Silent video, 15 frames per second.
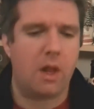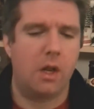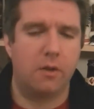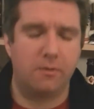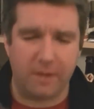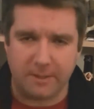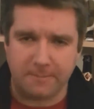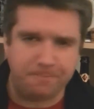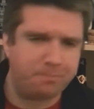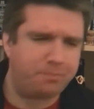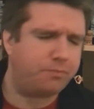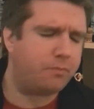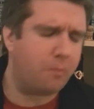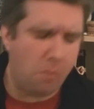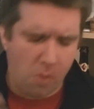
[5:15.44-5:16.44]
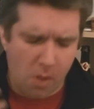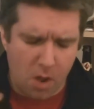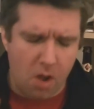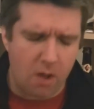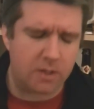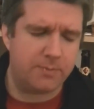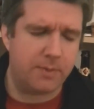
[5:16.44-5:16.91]
Lovely.
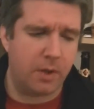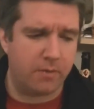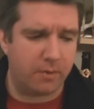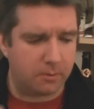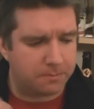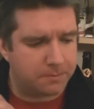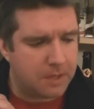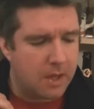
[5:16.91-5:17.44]
Oh, that's beautiful.